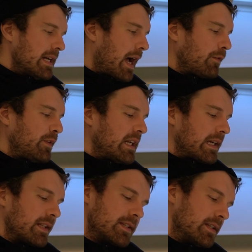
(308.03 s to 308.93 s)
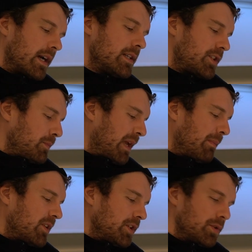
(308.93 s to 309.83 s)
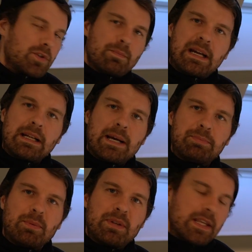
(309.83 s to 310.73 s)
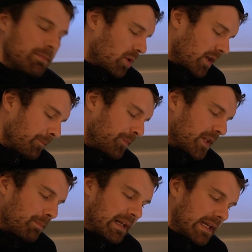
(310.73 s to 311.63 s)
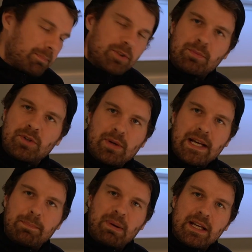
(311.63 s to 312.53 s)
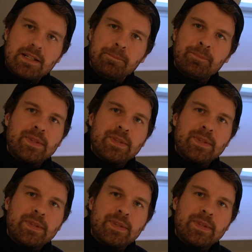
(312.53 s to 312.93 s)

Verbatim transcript: I feel like it's nice to be able to use my laptop keyboard, my laptop trackpad,